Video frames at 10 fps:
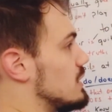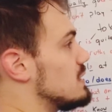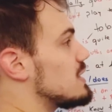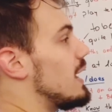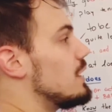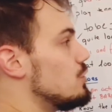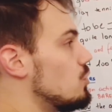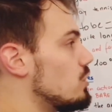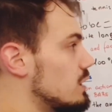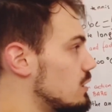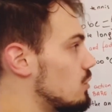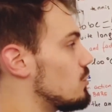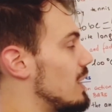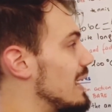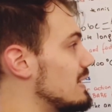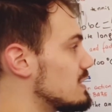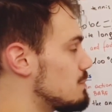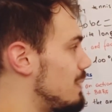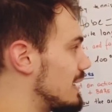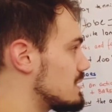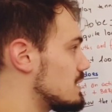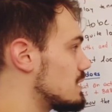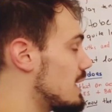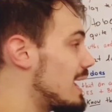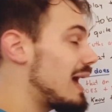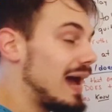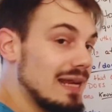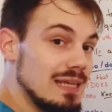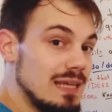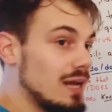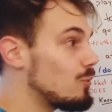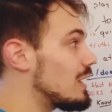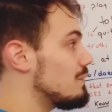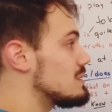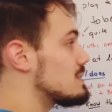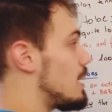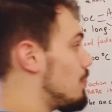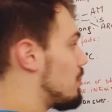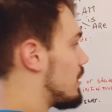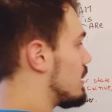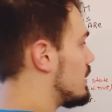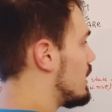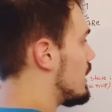is annoying or unexpected. And here we have something